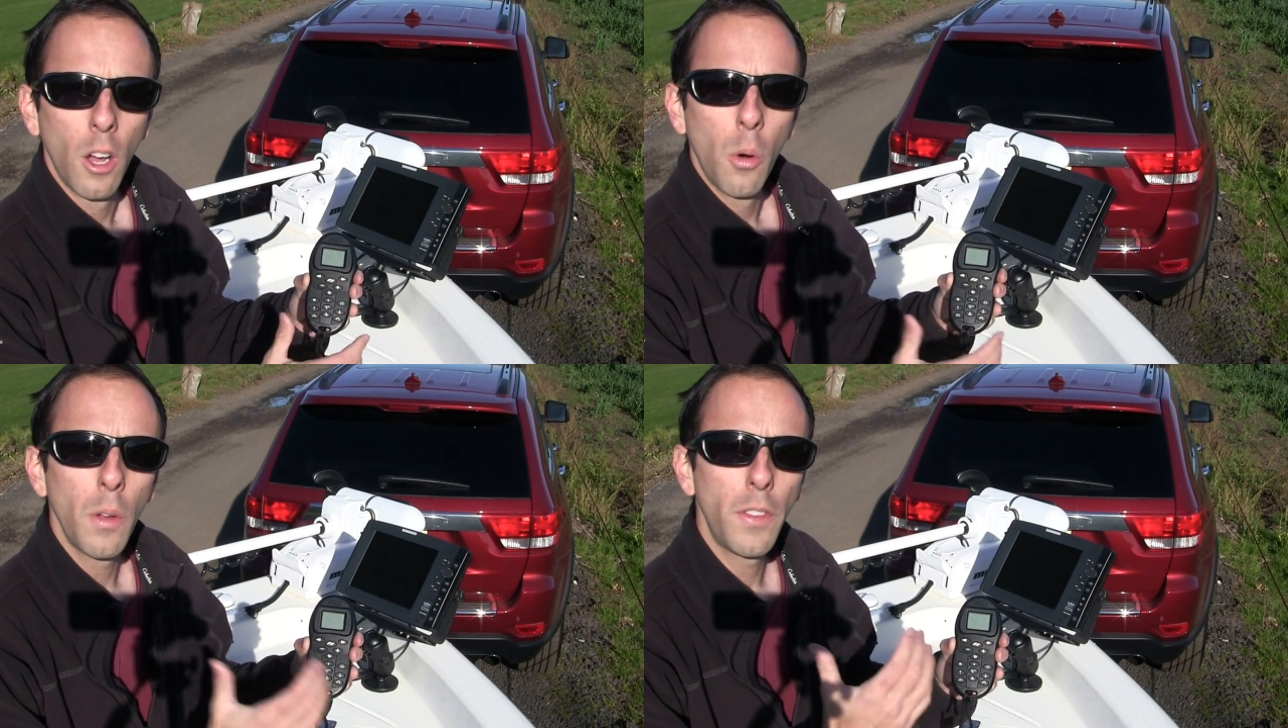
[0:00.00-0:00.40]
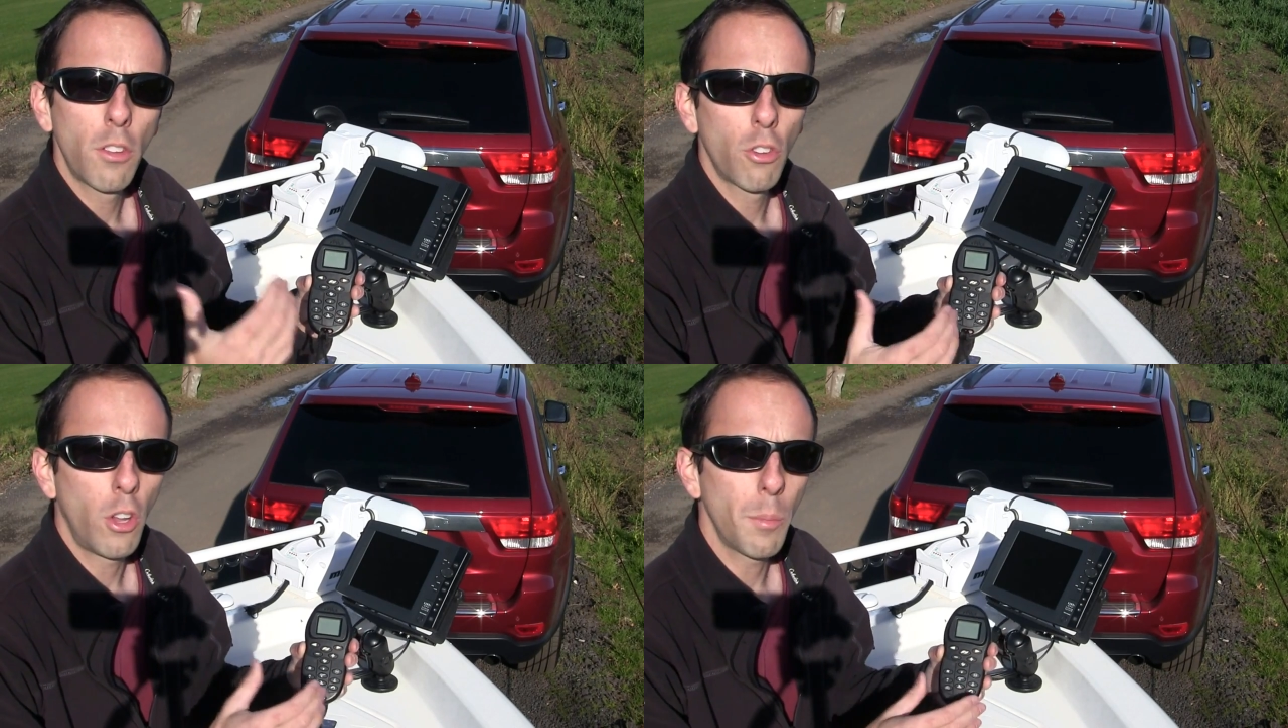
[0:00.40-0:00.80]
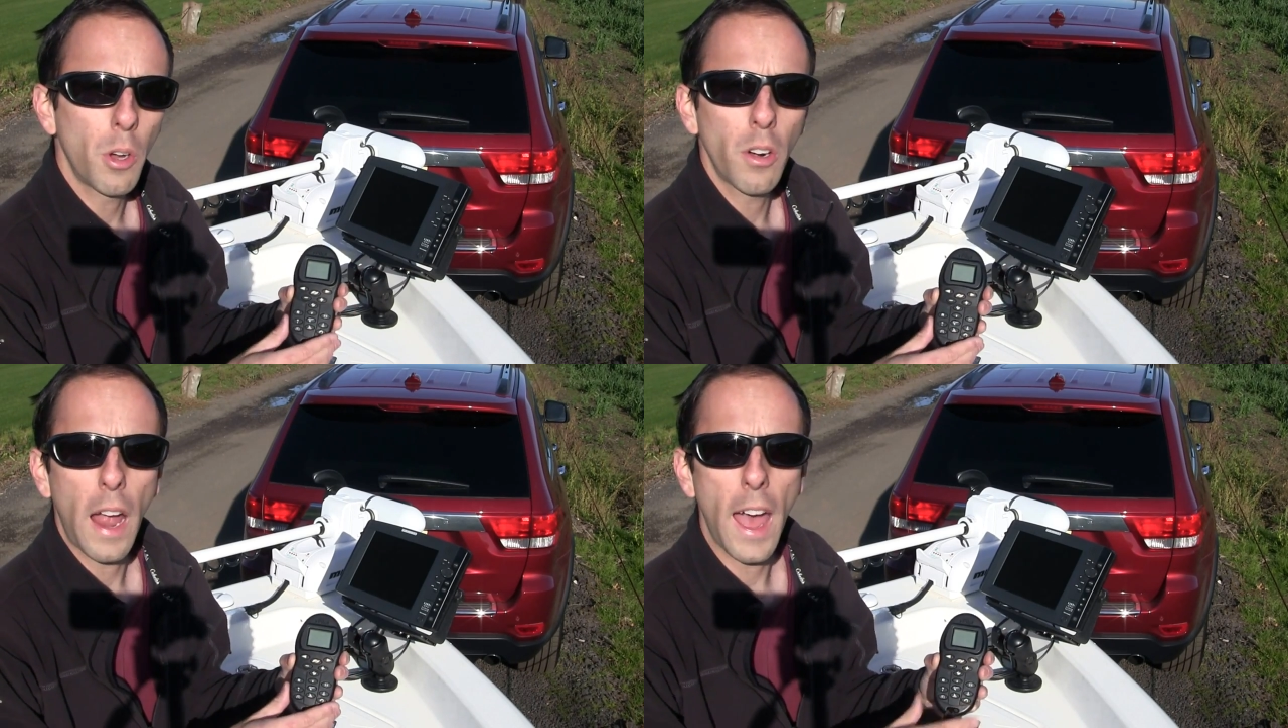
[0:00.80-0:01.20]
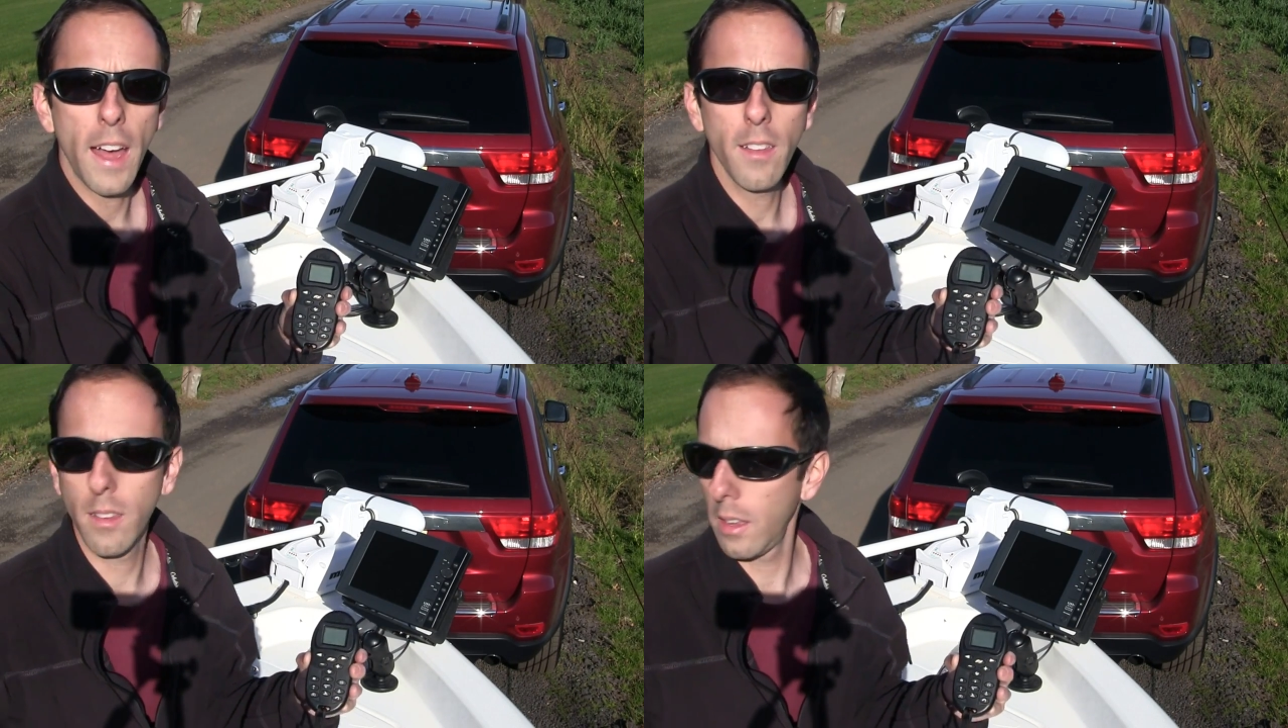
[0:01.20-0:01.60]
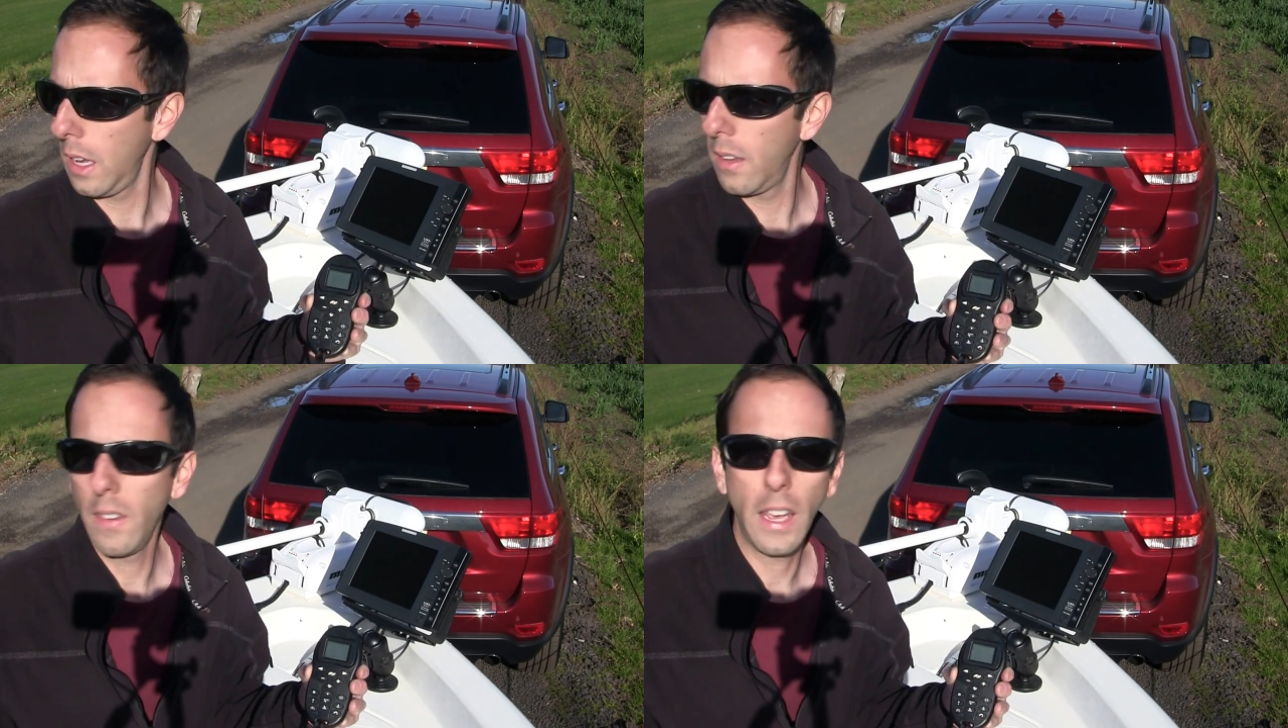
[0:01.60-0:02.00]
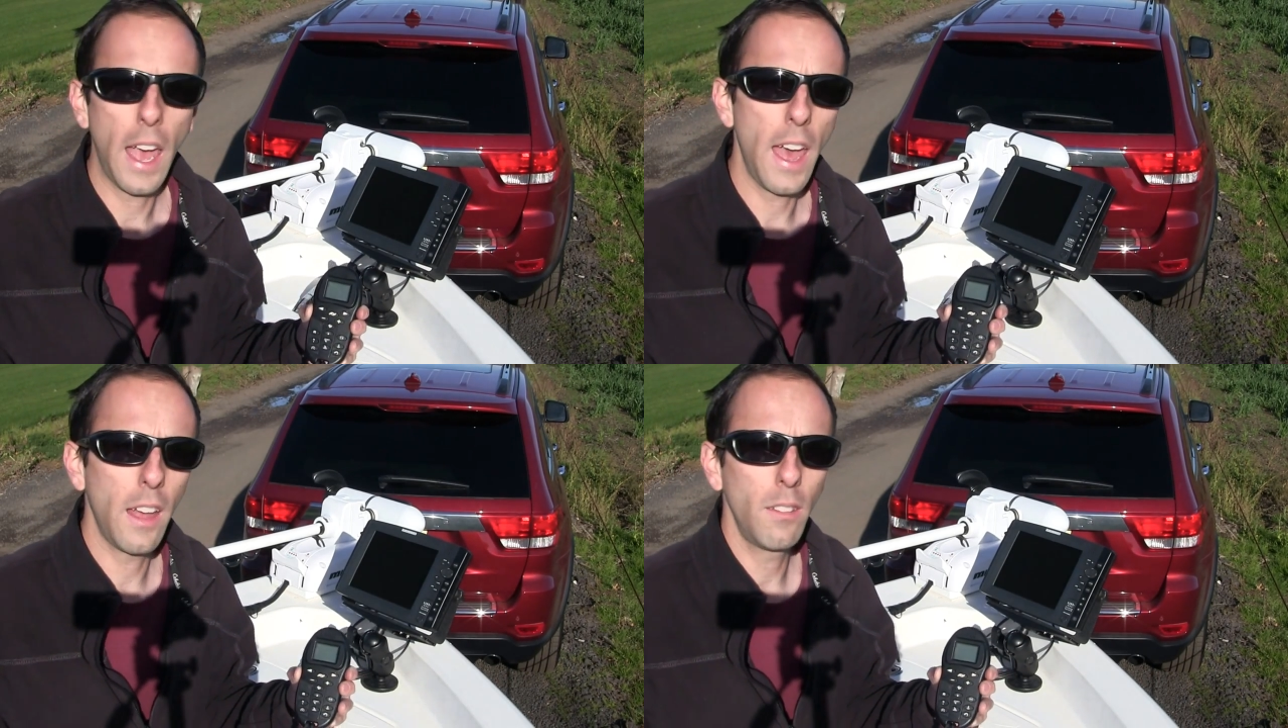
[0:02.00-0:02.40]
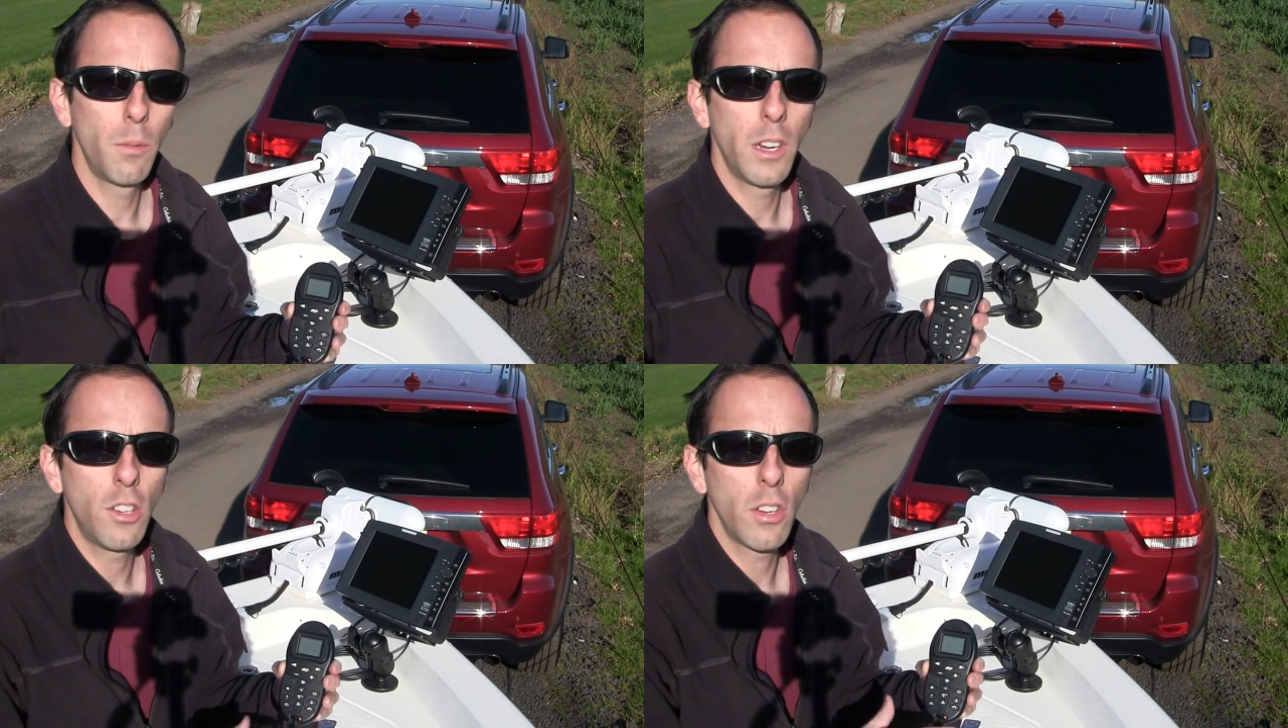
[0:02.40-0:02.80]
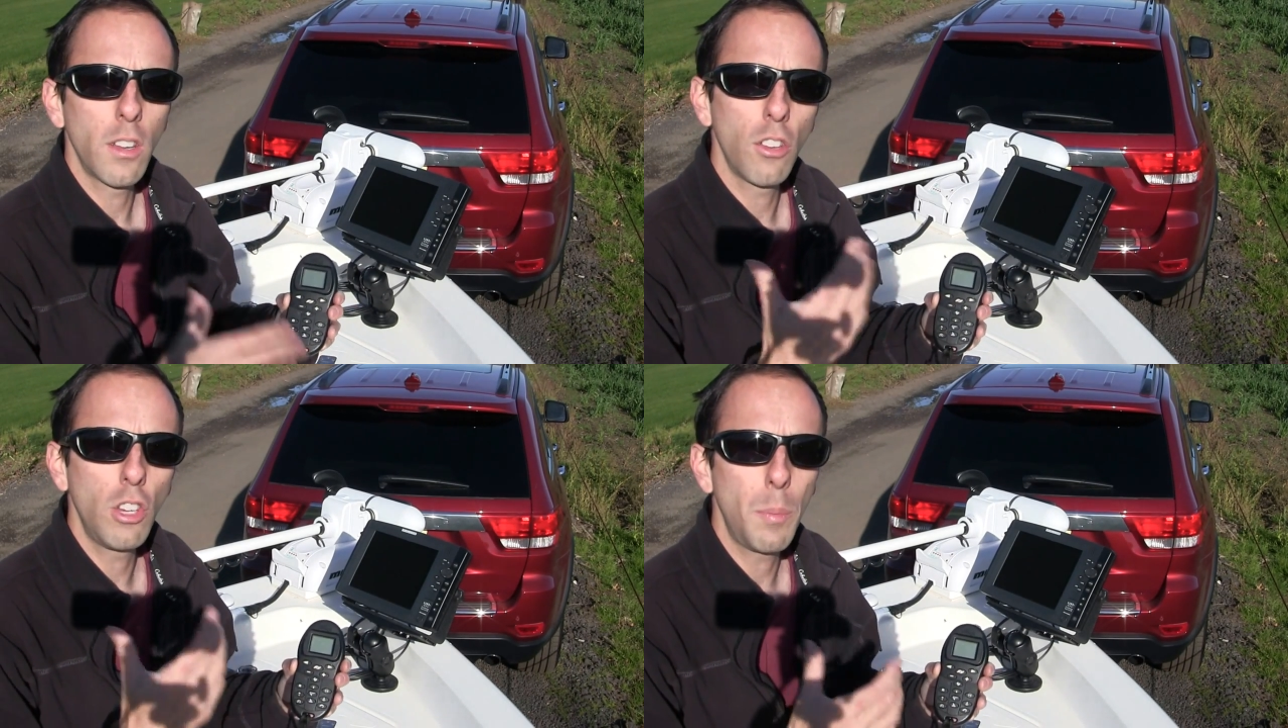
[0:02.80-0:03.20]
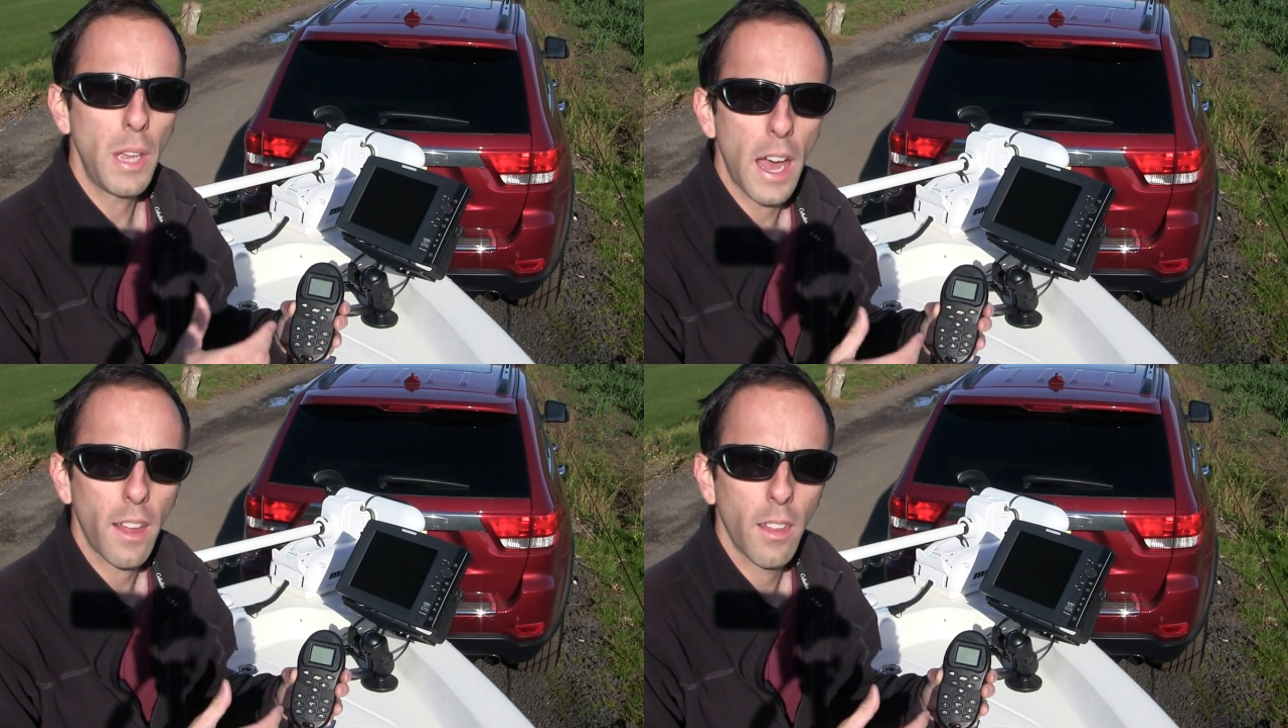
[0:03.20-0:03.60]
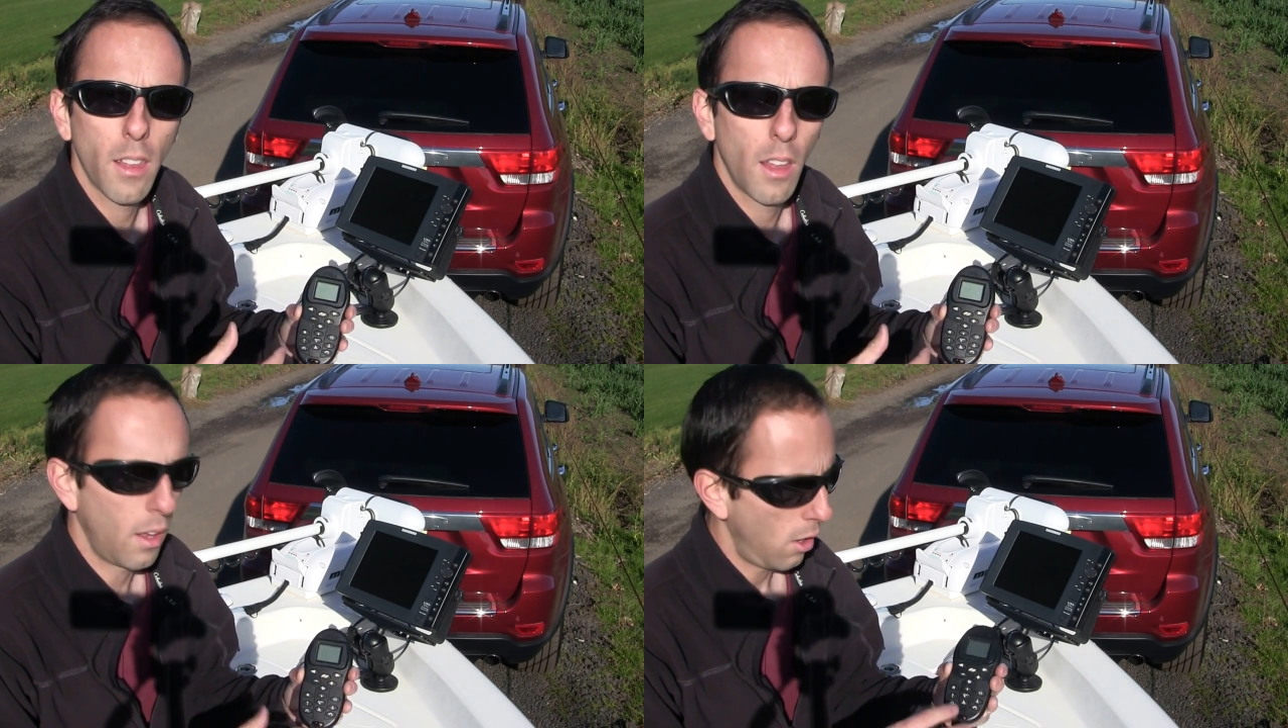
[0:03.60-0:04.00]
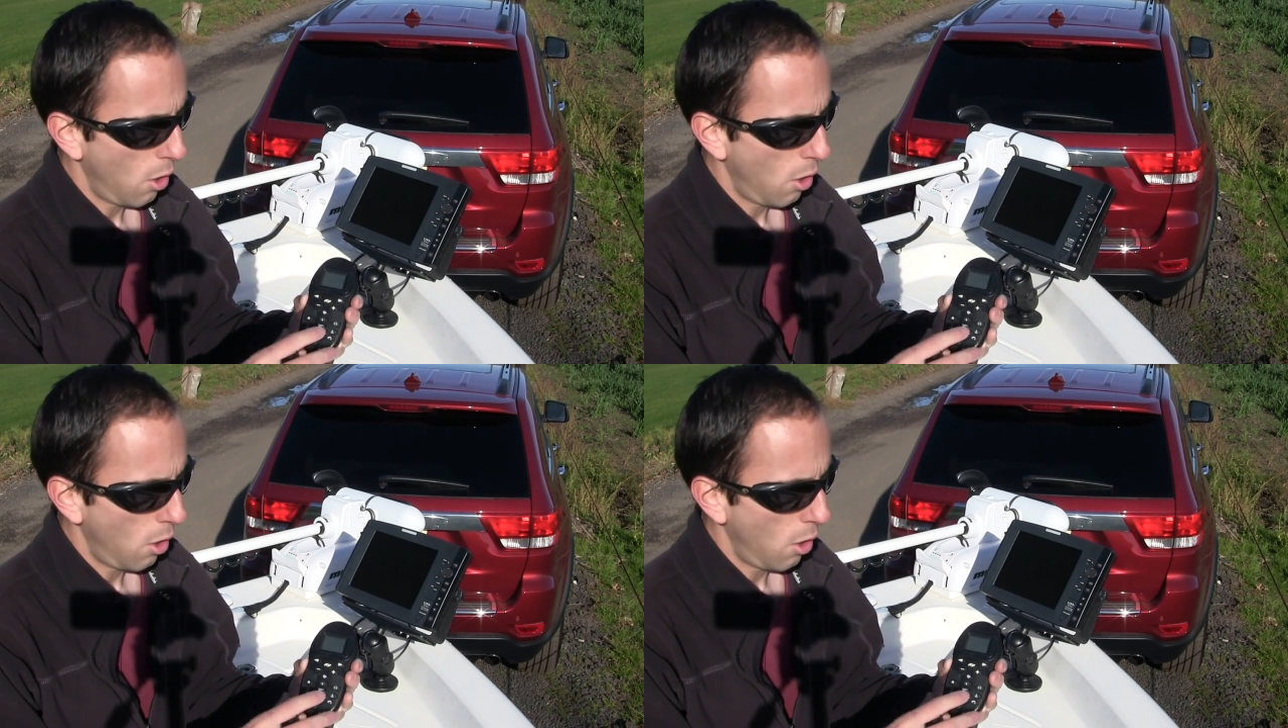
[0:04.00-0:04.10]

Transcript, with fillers: What this trolling motor has in the head region is a GPS.